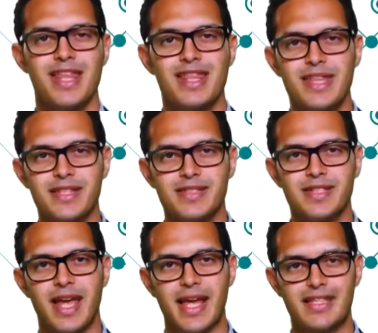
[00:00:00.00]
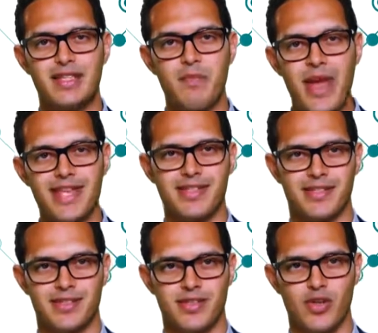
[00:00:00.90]
This is the
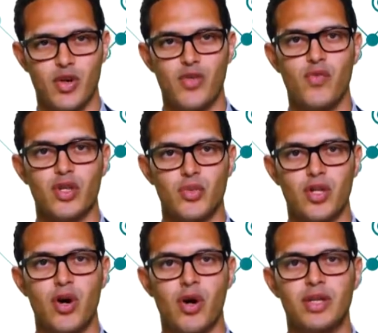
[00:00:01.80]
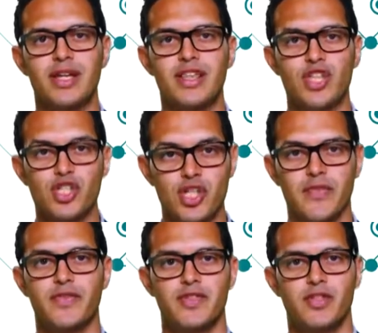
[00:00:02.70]
basis of what we call the
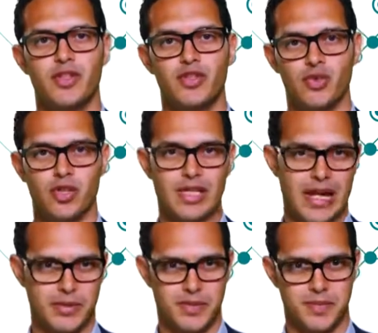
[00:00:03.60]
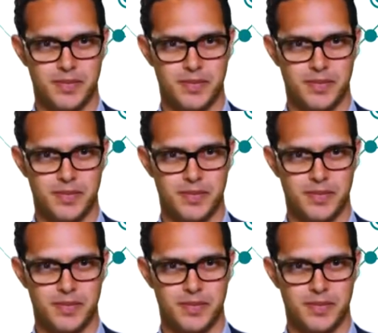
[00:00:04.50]
shift to the cloud.